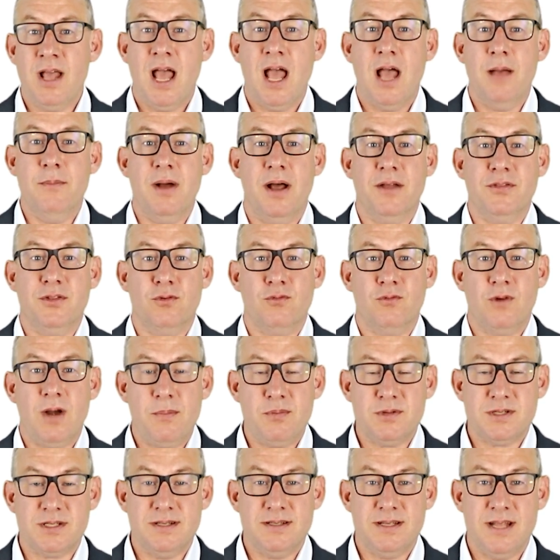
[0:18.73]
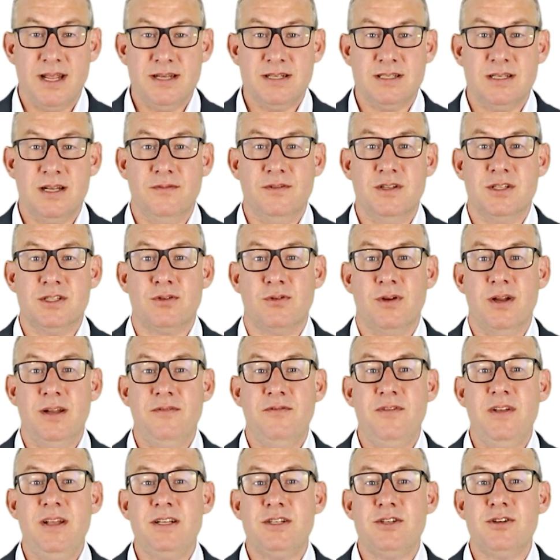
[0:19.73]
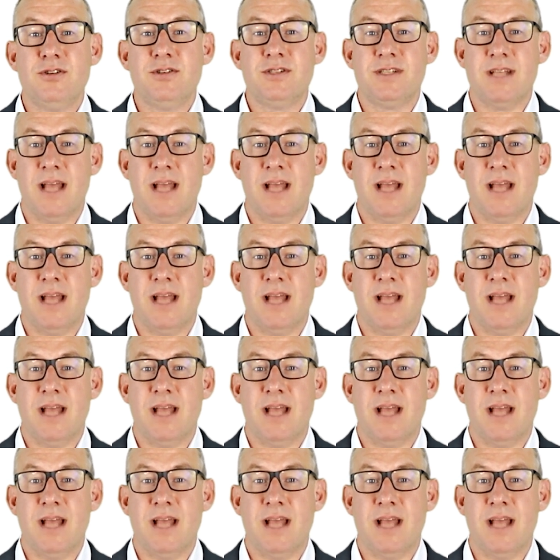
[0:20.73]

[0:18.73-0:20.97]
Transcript: about the representation of discrete features